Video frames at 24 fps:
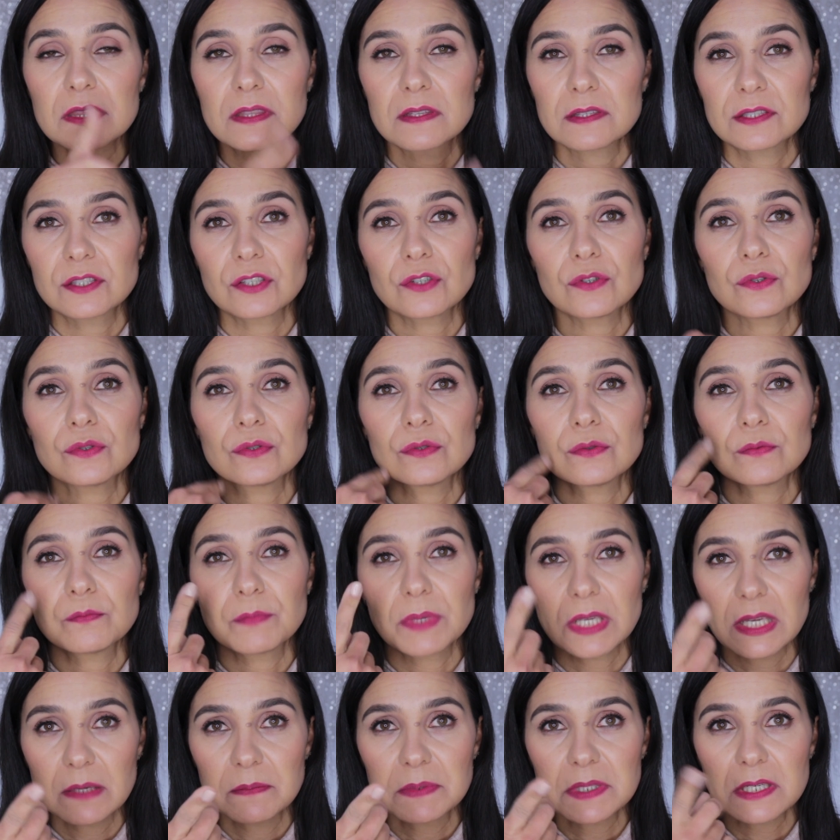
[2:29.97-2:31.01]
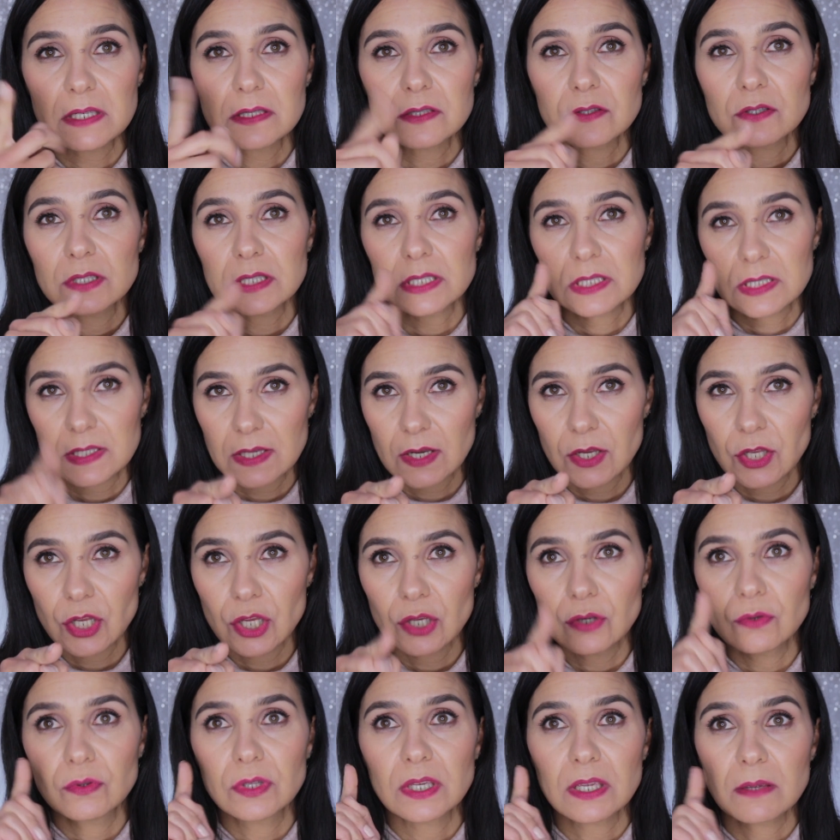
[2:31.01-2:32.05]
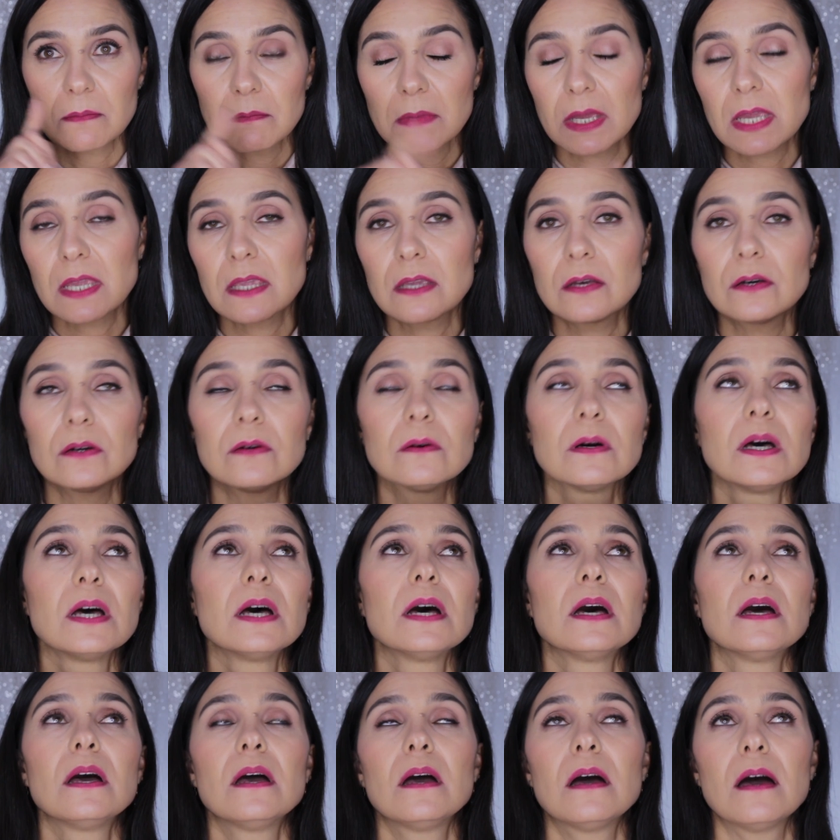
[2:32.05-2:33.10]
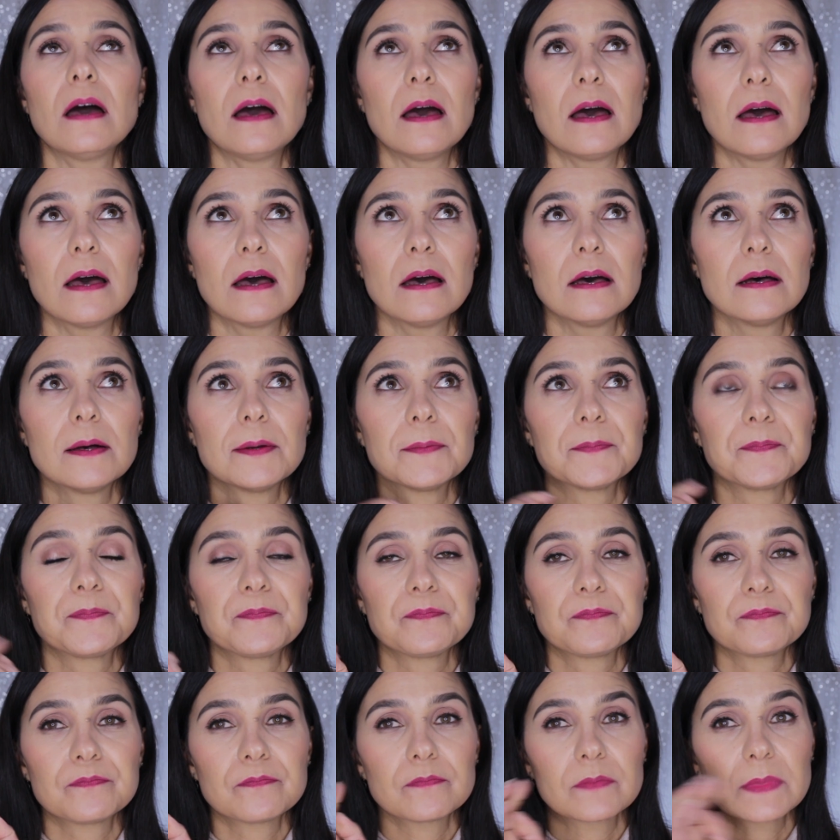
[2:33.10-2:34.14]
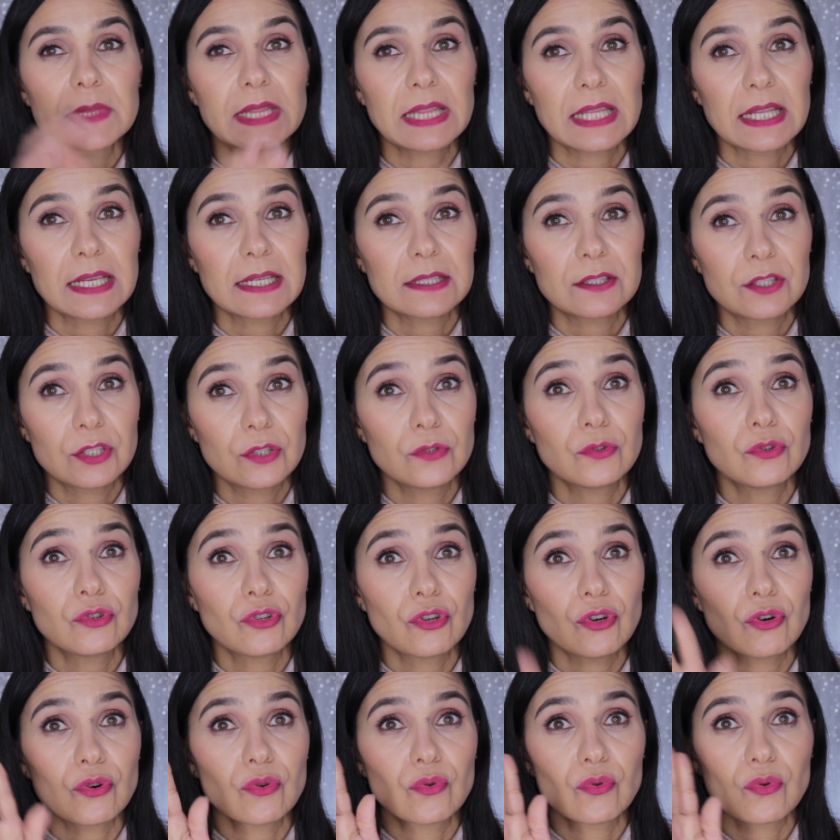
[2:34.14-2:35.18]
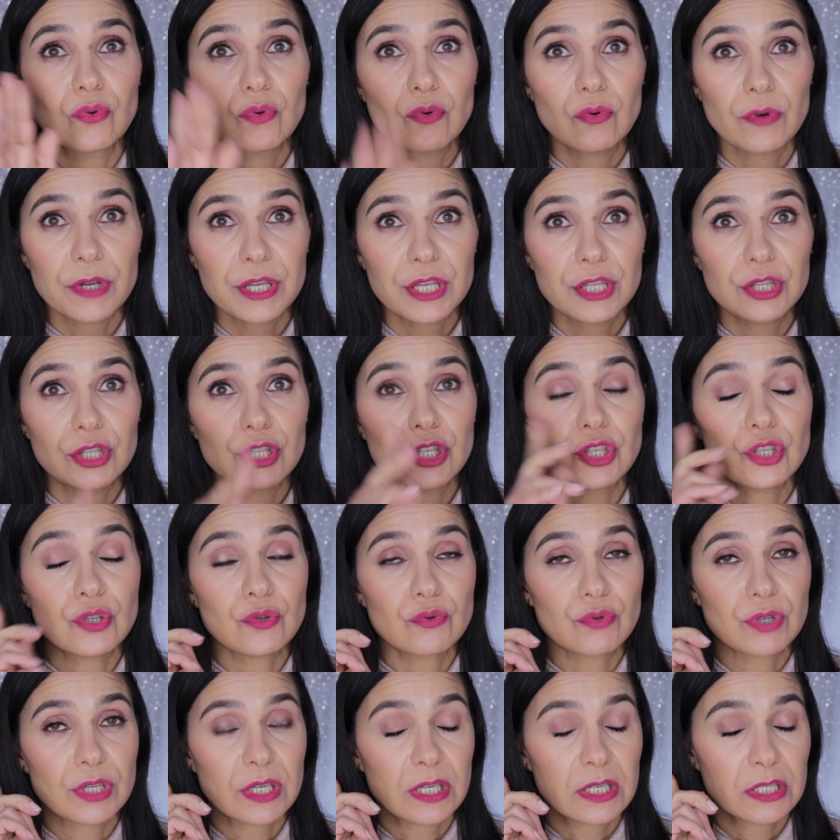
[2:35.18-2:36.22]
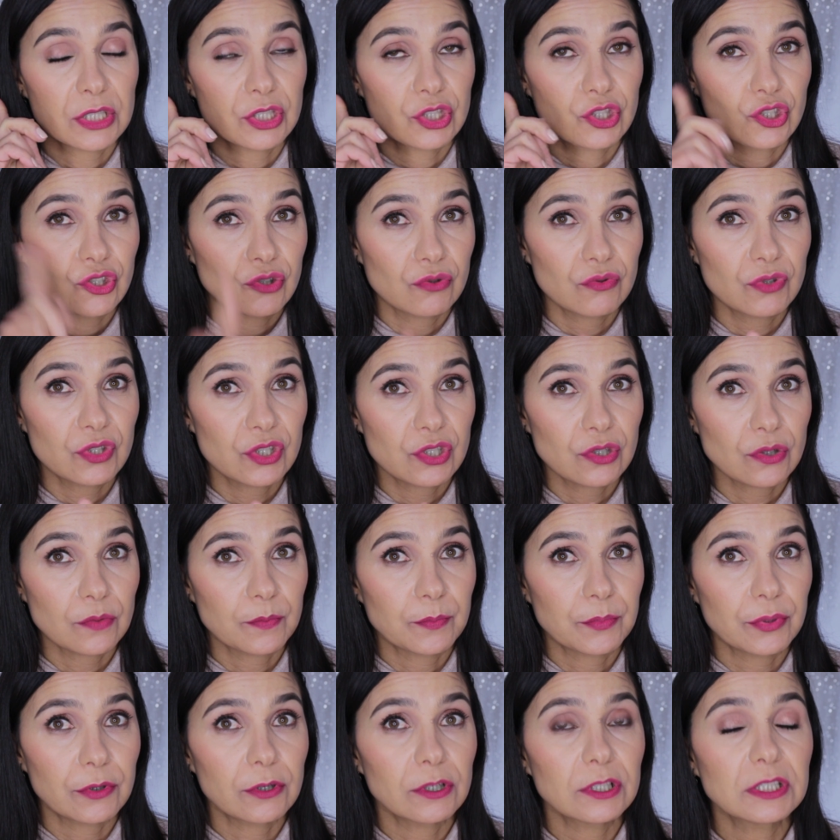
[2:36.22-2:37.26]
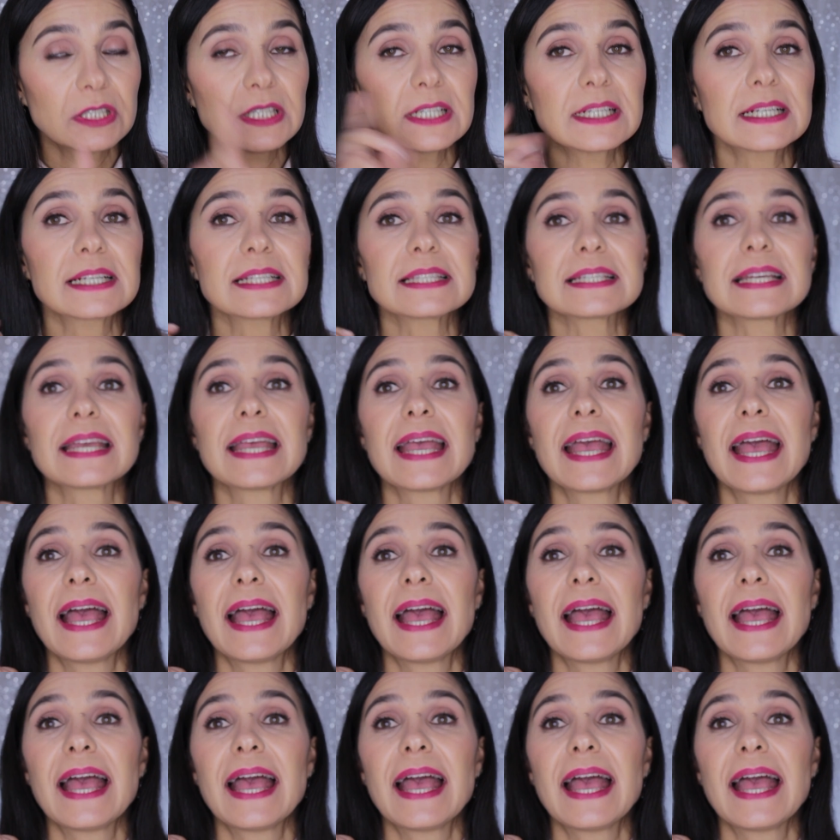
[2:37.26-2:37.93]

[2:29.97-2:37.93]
So Ipsy is gonna send you an email, let you know when you can choose your product,